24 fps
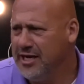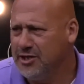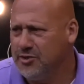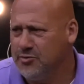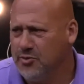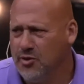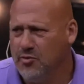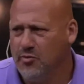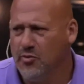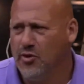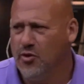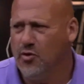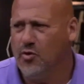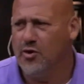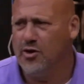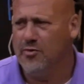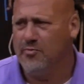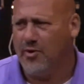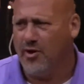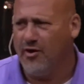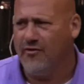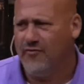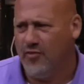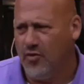Next week, we'll go
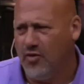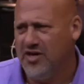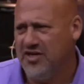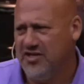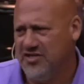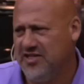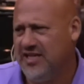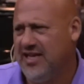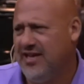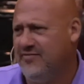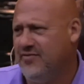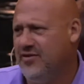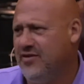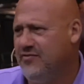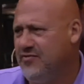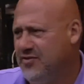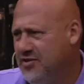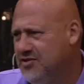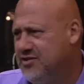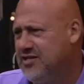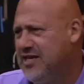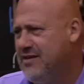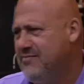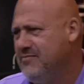into part 47
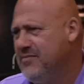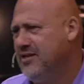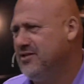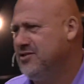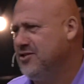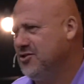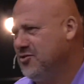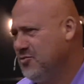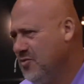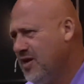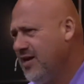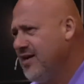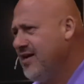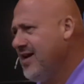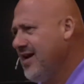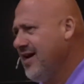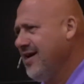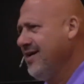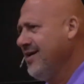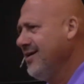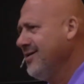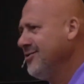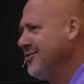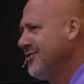of this same message. Why
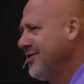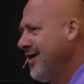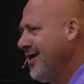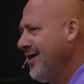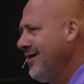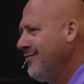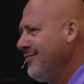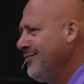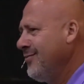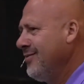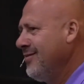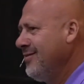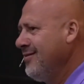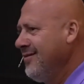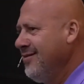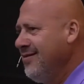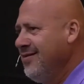did I get saved?